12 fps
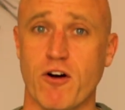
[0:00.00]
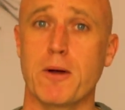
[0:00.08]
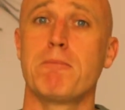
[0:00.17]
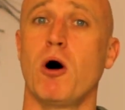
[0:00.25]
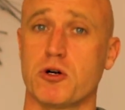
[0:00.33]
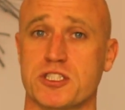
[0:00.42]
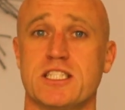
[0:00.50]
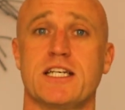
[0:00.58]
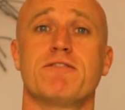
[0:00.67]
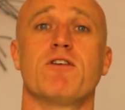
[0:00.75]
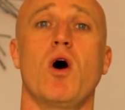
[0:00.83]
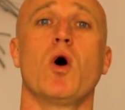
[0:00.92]
very
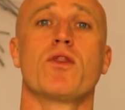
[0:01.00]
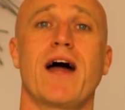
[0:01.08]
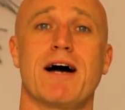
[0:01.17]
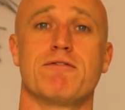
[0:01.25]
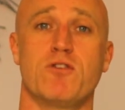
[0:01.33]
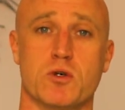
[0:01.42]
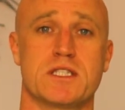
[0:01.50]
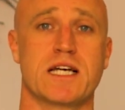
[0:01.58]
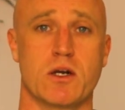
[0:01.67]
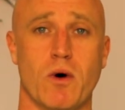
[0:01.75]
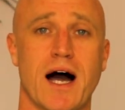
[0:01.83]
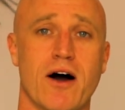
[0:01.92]
positive on that 40
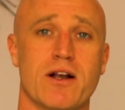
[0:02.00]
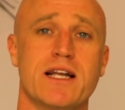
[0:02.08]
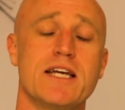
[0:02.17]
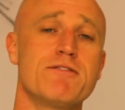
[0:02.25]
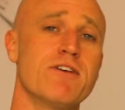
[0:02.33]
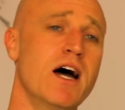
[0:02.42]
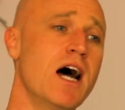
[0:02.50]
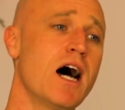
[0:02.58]
kilowatt hour Leaf.